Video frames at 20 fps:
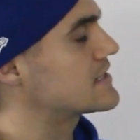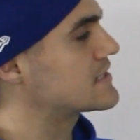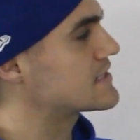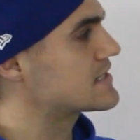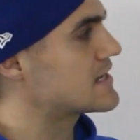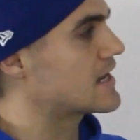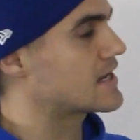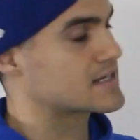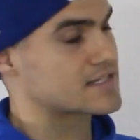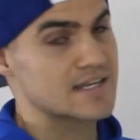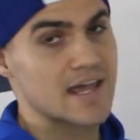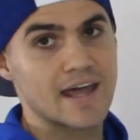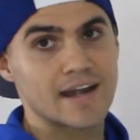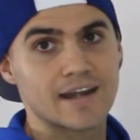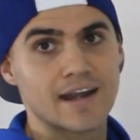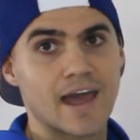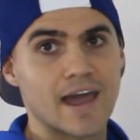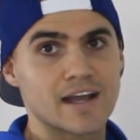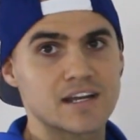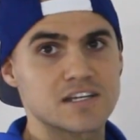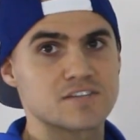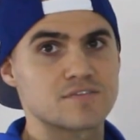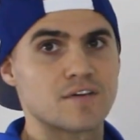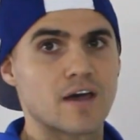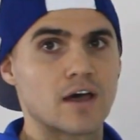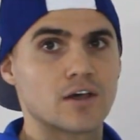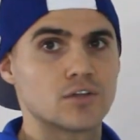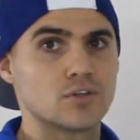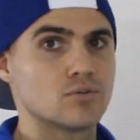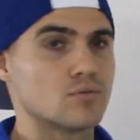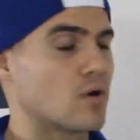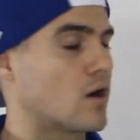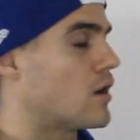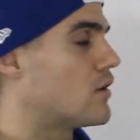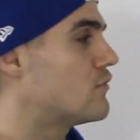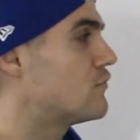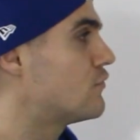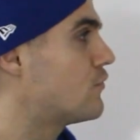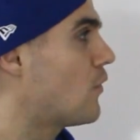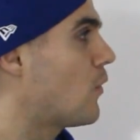6x at an x value
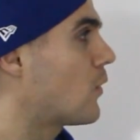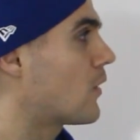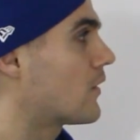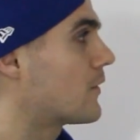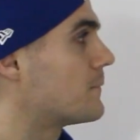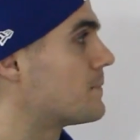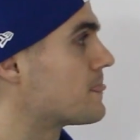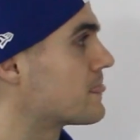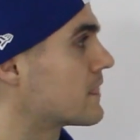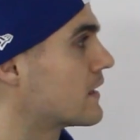of 4.